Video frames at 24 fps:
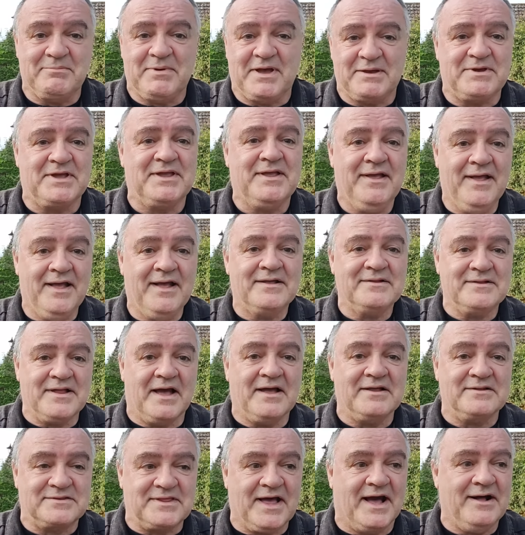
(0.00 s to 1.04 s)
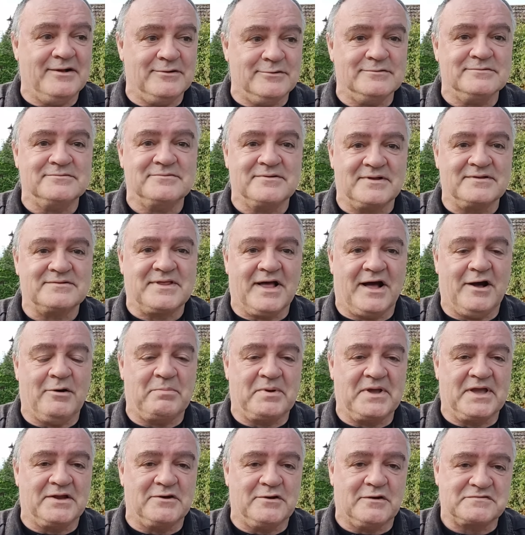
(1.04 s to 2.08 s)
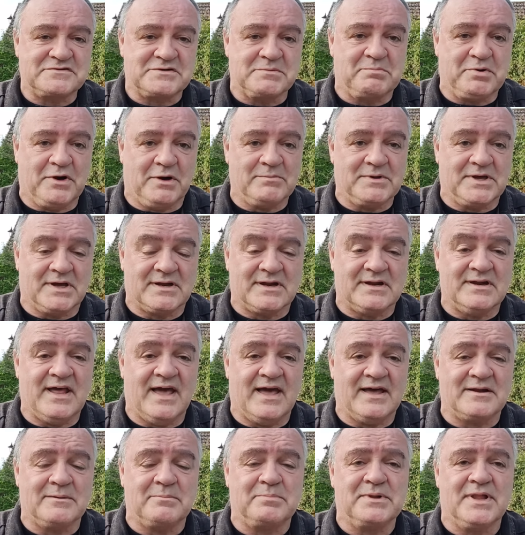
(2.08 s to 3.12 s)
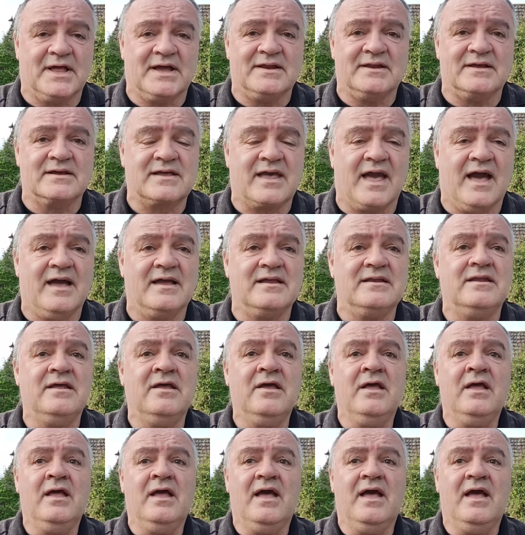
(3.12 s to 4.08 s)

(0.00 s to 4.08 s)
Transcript: Maybe that'll be enough to put me on an aeroplane again.